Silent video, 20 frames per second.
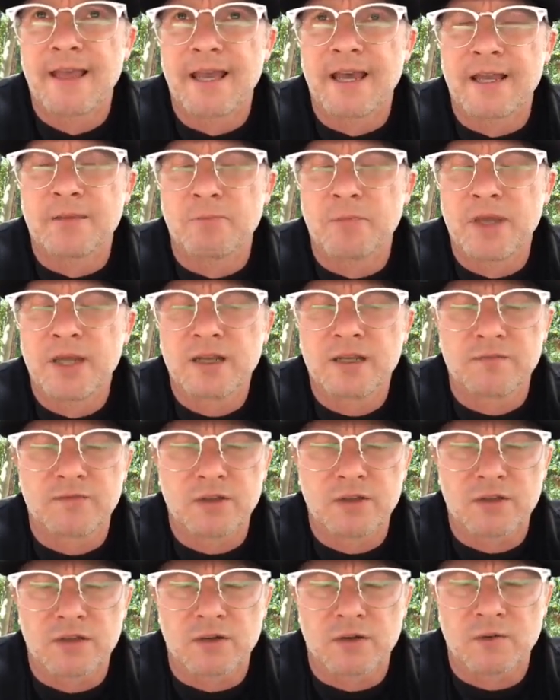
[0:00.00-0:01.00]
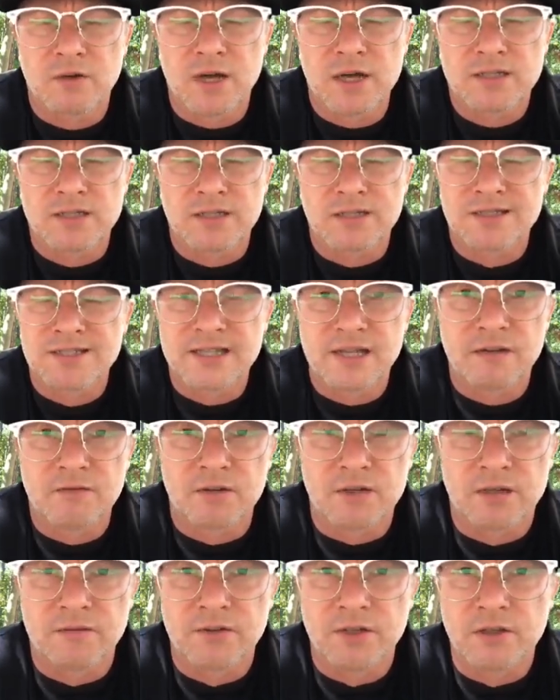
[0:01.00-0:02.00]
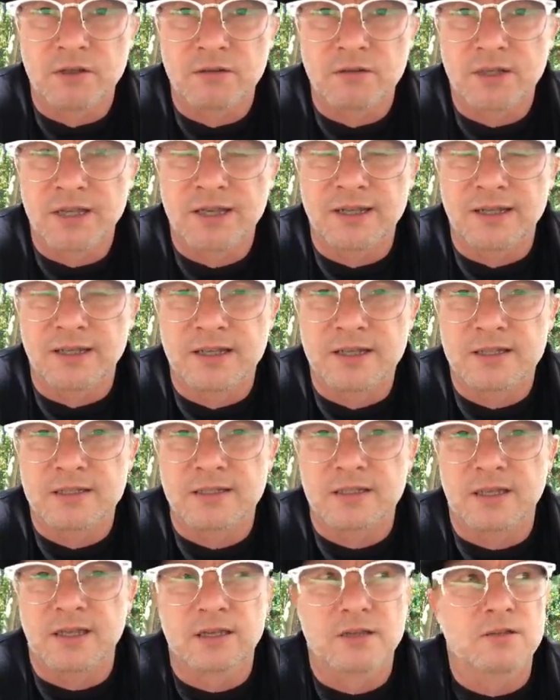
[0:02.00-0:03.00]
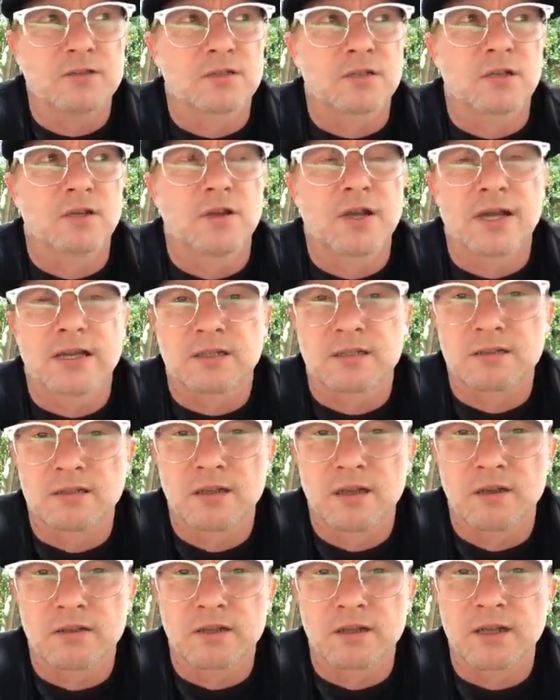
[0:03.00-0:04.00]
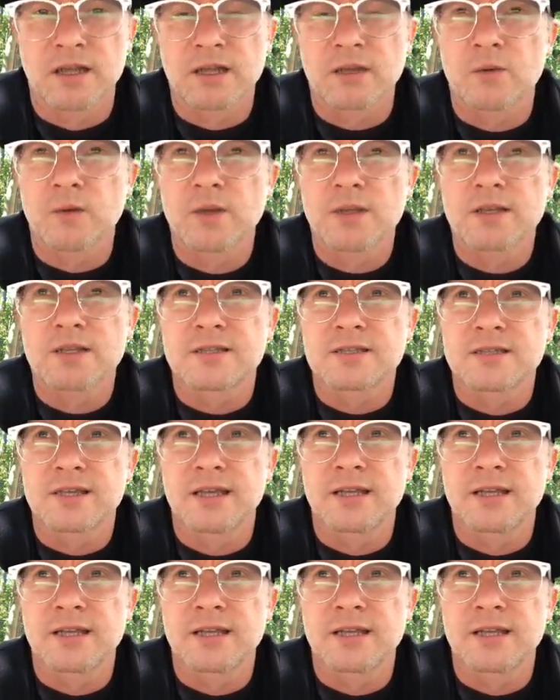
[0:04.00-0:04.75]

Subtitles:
And many of you that are watching, several of you at least, used to go out on the lake with us.